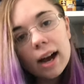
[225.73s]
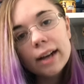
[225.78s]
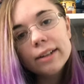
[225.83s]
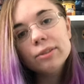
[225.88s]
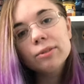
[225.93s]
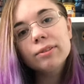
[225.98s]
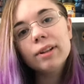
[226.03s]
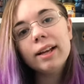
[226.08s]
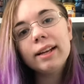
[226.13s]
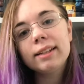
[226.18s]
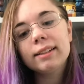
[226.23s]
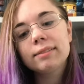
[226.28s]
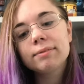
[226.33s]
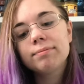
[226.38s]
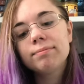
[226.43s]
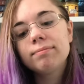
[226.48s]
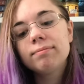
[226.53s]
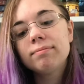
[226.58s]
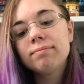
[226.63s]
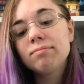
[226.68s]
I don't like
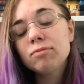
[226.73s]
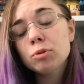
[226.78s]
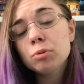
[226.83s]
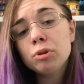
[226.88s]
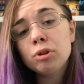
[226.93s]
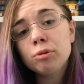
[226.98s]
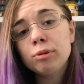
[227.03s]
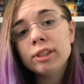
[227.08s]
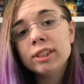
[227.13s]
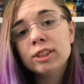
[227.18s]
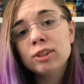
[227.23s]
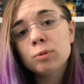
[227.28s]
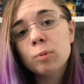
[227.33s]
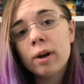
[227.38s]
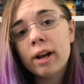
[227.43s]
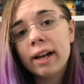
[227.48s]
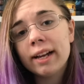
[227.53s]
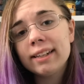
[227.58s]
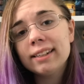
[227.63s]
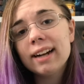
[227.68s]
one of the reasons
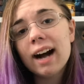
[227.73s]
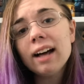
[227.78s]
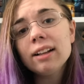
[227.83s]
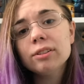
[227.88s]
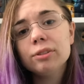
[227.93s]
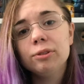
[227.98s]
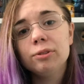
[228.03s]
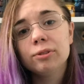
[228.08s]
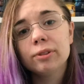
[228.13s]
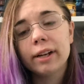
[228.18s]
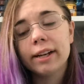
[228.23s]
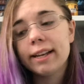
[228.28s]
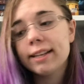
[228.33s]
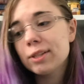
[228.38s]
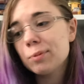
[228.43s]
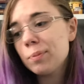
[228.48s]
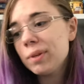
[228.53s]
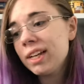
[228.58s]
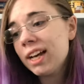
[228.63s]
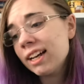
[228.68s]
why I got Loot Crate
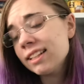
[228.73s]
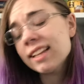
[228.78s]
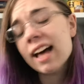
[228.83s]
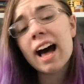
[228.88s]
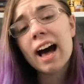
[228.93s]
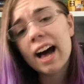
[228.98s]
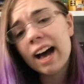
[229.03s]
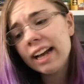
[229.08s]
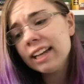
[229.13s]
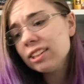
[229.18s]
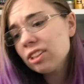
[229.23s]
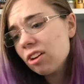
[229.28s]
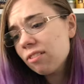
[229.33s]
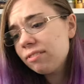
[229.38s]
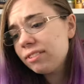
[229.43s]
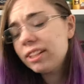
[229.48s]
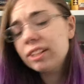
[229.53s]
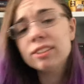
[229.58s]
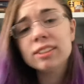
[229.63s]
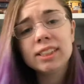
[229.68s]
is because I
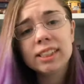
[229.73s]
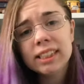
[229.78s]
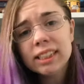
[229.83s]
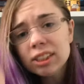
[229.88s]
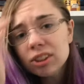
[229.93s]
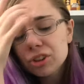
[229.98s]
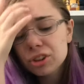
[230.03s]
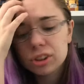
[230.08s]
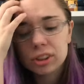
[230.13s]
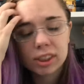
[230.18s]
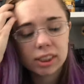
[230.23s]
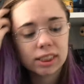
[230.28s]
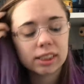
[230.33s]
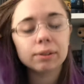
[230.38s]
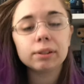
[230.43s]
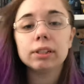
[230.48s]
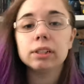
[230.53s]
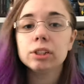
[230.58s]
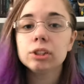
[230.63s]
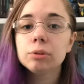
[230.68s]
love their t-shirts
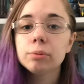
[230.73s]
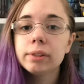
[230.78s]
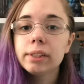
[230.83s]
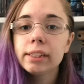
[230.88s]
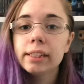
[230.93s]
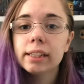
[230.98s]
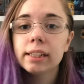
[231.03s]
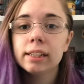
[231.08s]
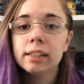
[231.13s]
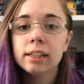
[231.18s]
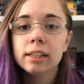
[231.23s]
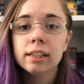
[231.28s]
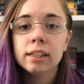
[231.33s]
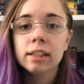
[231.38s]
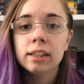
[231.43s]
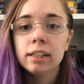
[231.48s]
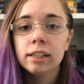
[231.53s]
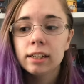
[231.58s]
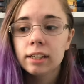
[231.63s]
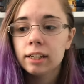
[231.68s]
that you would get
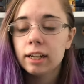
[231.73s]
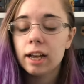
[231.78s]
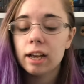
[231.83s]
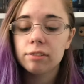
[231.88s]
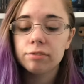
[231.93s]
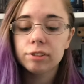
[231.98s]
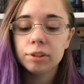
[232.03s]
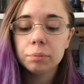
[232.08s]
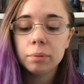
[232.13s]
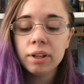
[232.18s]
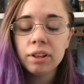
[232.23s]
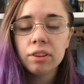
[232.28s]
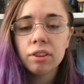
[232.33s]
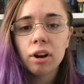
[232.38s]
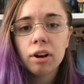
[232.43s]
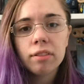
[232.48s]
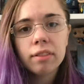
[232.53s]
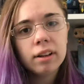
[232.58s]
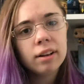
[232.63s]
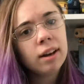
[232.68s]
every month.
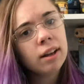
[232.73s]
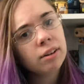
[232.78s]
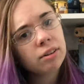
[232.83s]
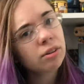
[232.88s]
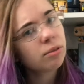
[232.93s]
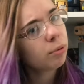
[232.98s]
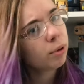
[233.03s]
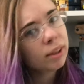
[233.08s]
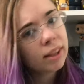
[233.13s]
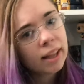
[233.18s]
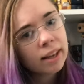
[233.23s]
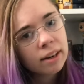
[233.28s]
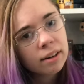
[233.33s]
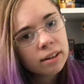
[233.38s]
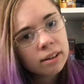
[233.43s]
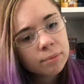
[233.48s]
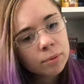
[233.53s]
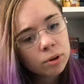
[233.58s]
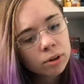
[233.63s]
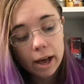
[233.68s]
Are they not doing that
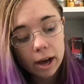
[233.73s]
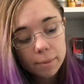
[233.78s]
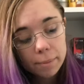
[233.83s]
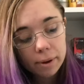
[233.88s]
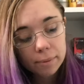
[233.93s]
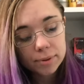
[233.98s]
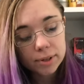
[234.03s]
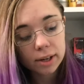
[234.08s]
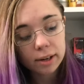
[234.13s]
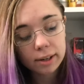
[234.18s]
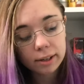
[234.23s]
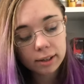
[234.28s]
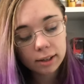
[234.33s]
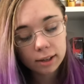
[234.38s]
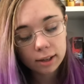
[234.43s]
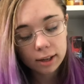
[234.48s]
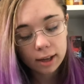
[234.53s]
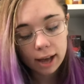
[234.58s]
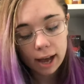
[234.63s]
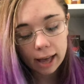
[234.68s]
anymore? That'd be upsetting.
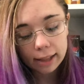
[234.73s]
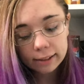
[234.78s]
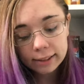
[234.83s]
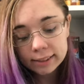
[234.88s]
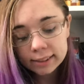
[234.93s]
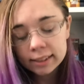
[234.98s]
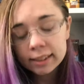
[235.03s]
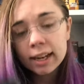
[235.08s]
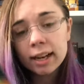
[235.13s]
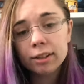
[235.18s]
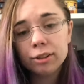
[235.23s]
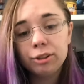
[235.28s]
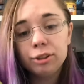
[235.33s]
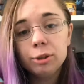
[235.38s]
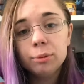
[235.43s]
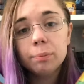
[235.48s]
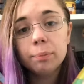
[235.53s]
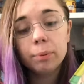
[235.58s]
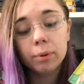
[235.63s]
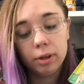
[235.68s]
At least I got
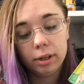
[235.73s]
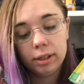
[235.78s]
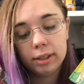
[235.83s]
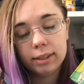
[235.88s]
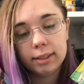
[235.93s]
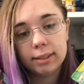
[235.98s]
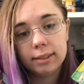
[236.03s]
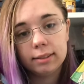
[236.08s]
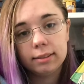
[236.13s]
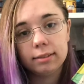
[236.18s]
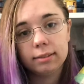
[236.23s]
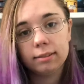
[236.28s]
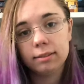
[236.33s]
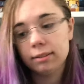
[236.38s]
two books.